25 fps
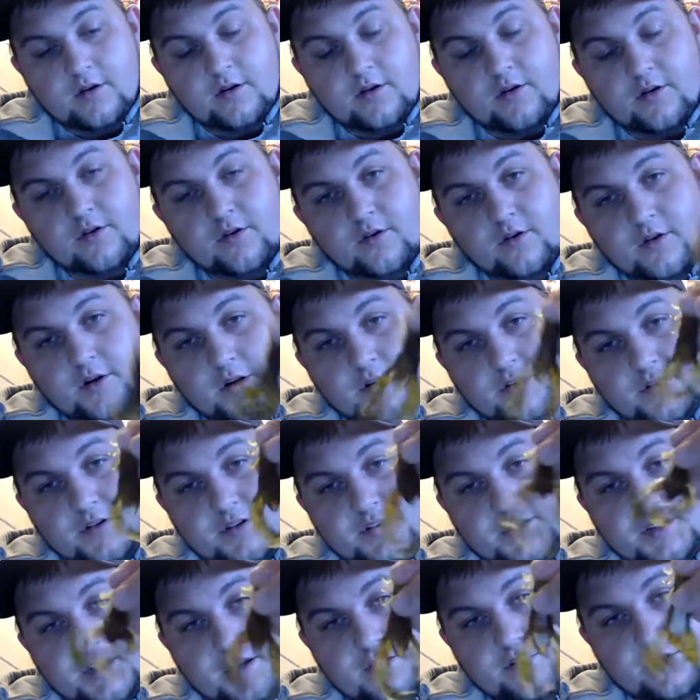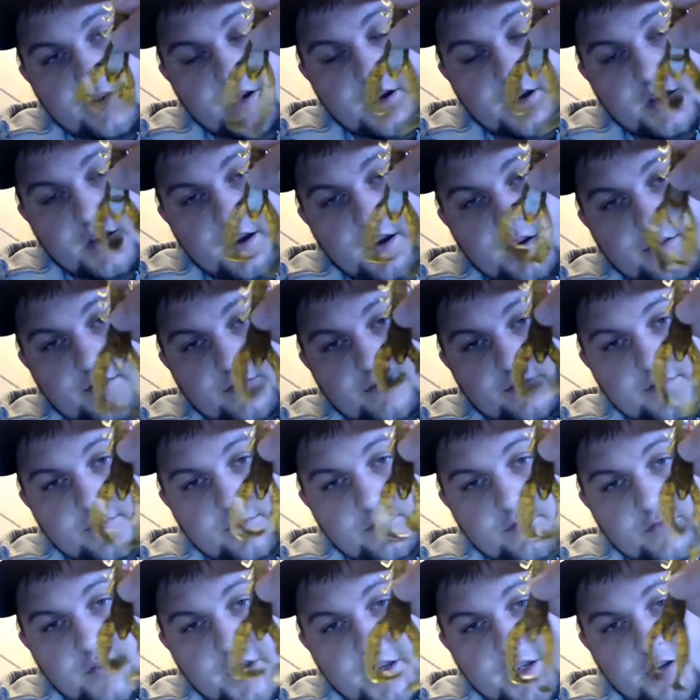or Christie Craw,
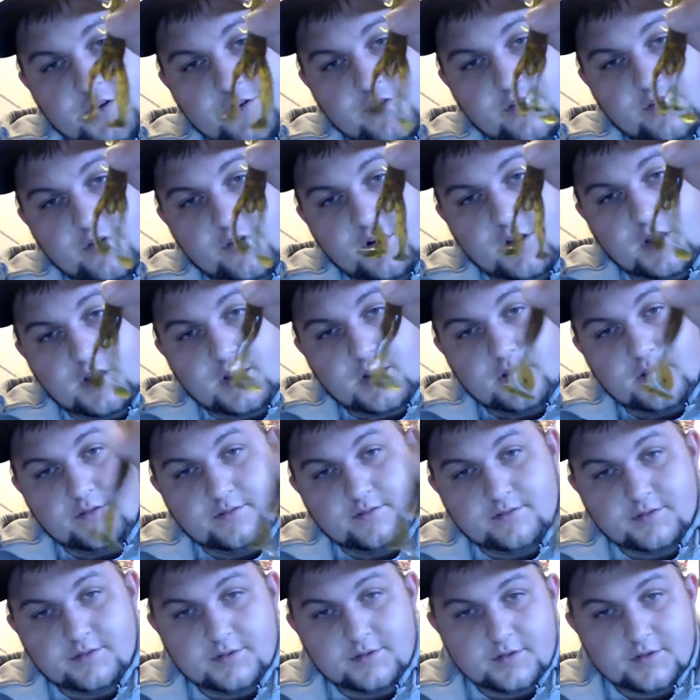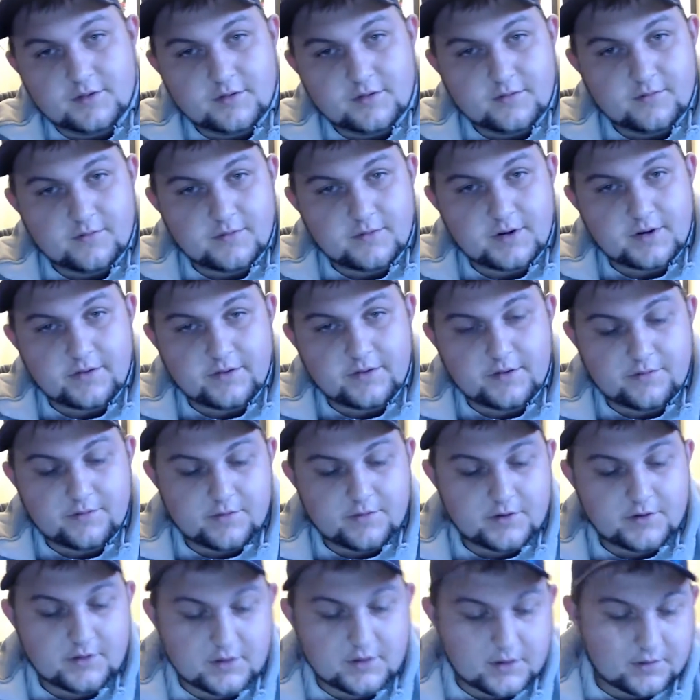Rage Craw, whatever you
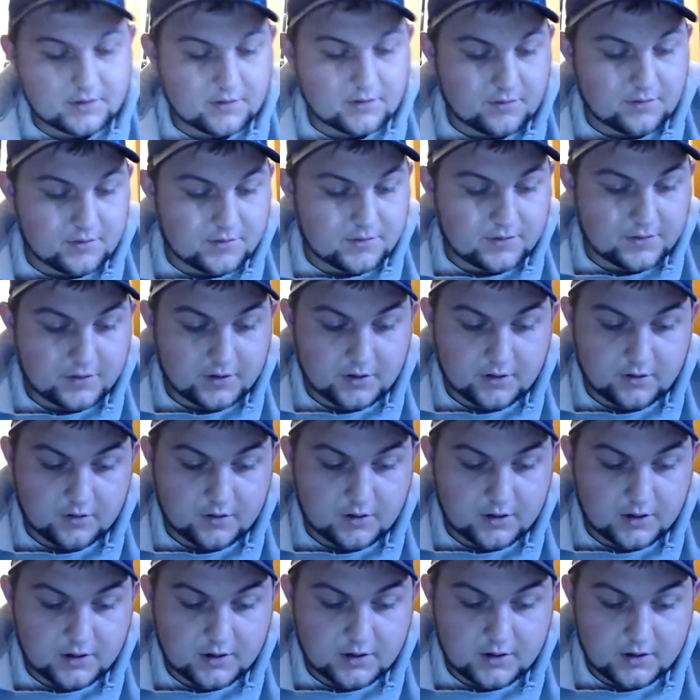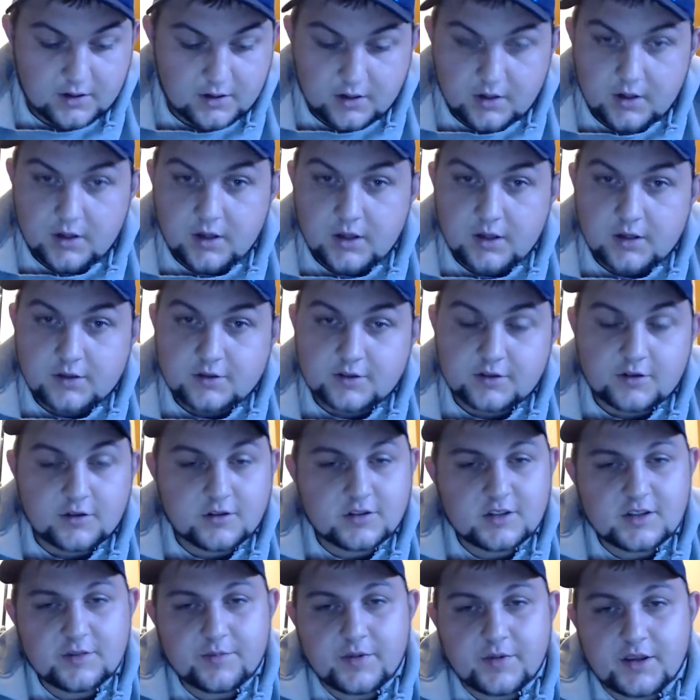feel like throwing for a craw. So
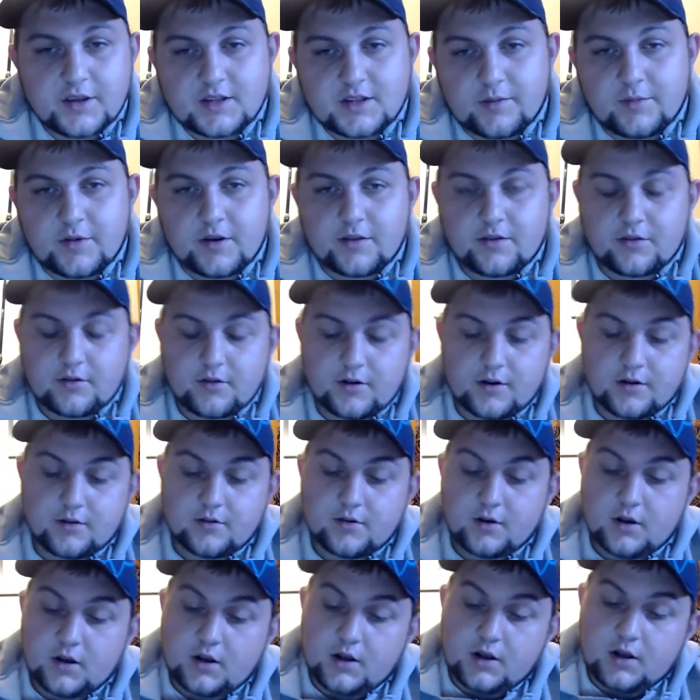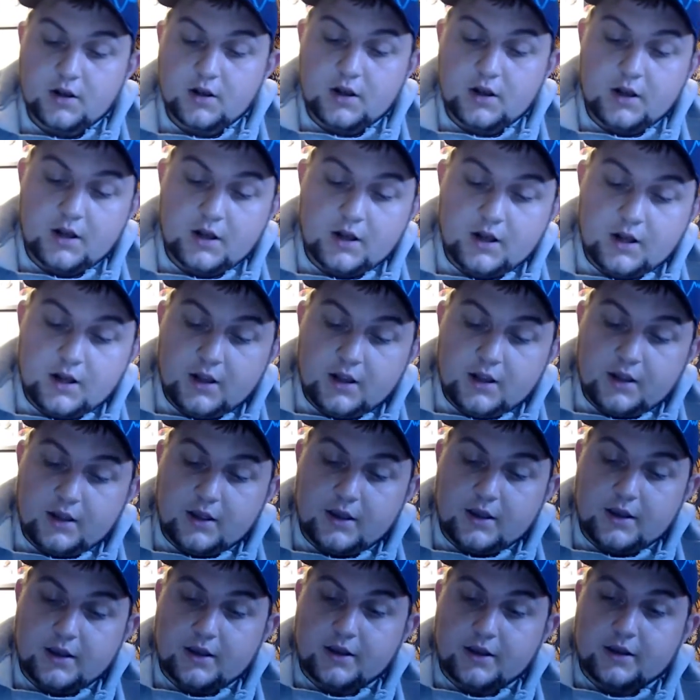those are the baits I'm going to throw.
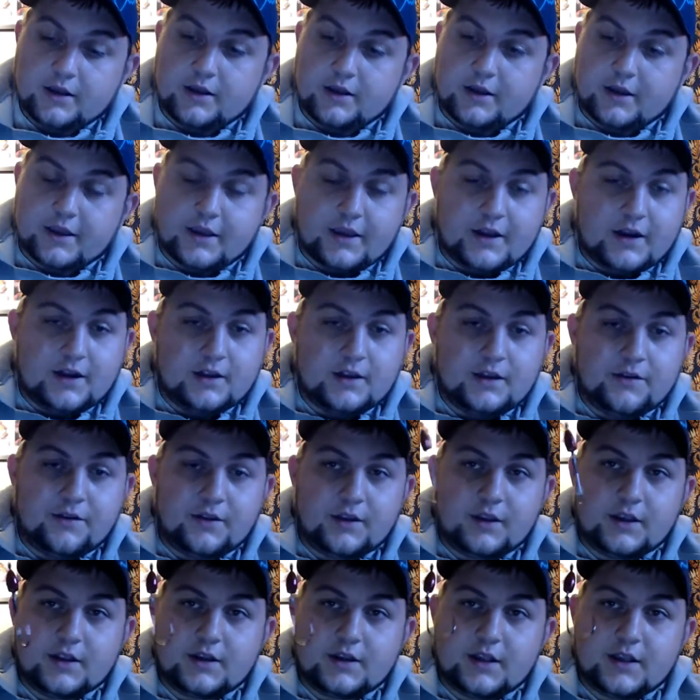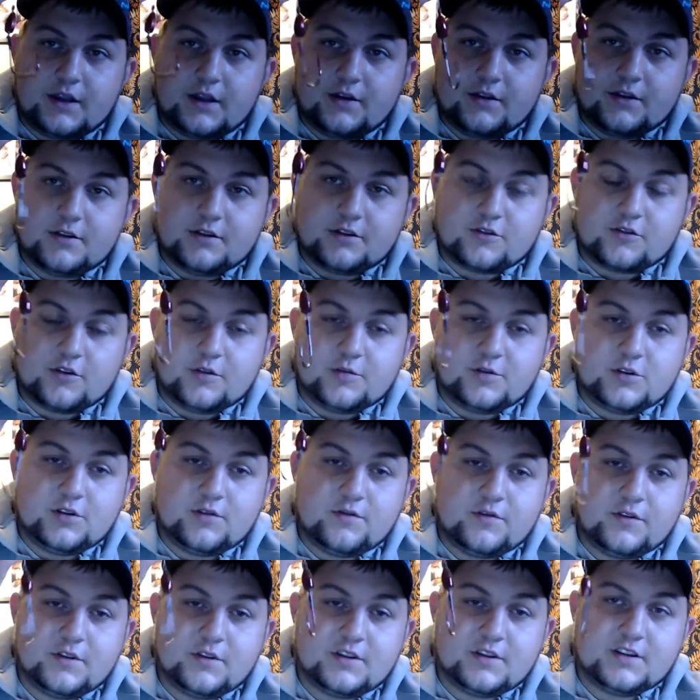Again, I'll leave a link down in the
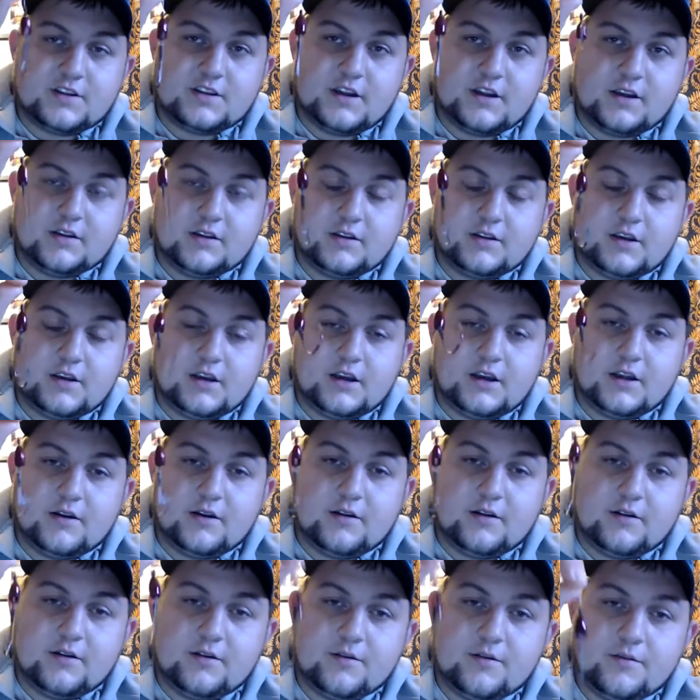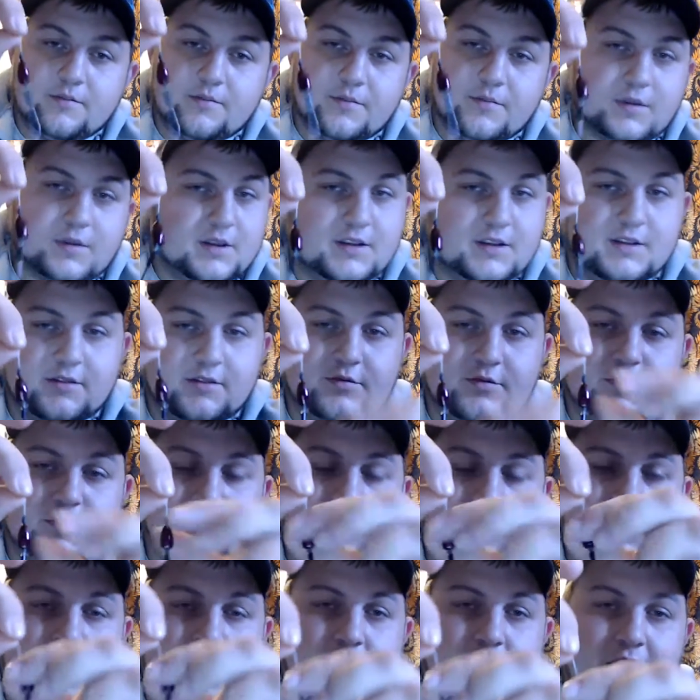description for the Snell knot. But this is what
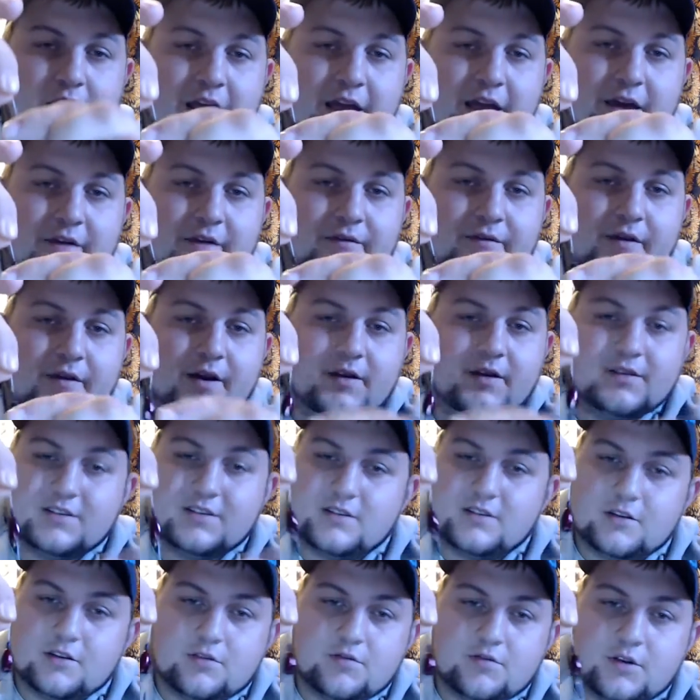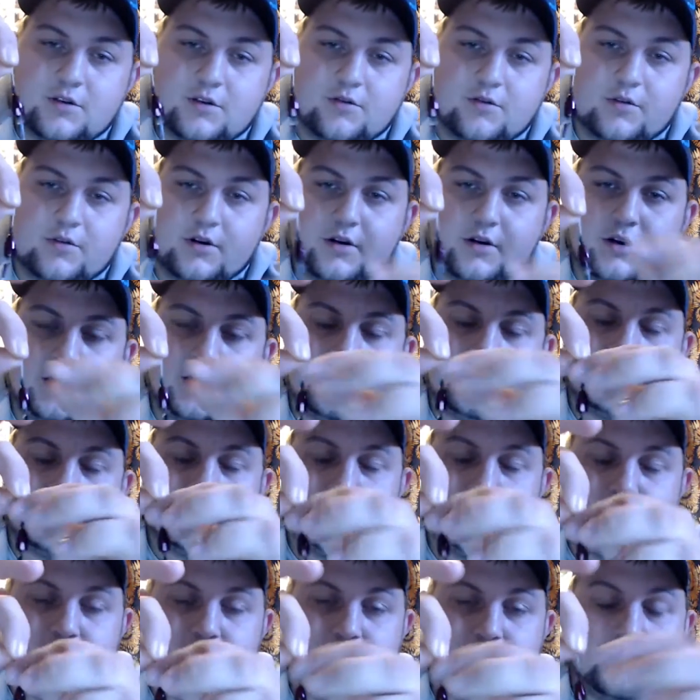you want: 1/2 ounce to 3/4 ounce,
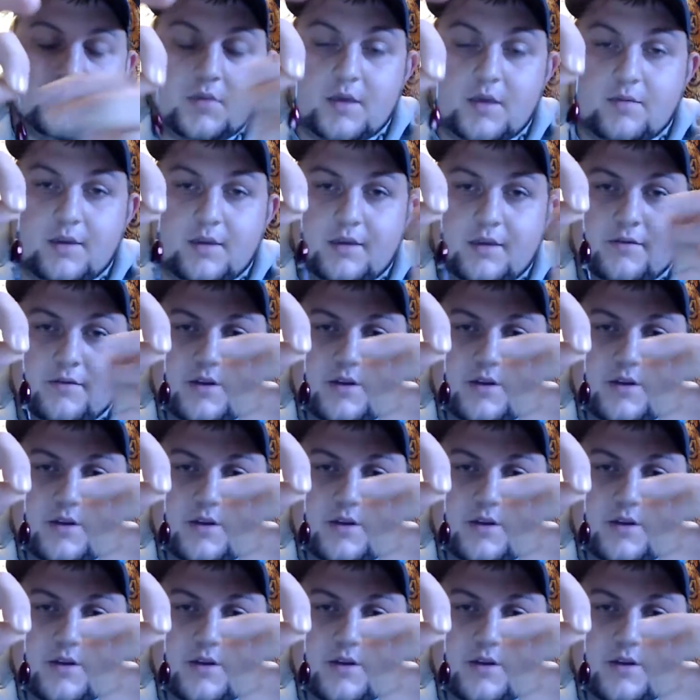or maybe even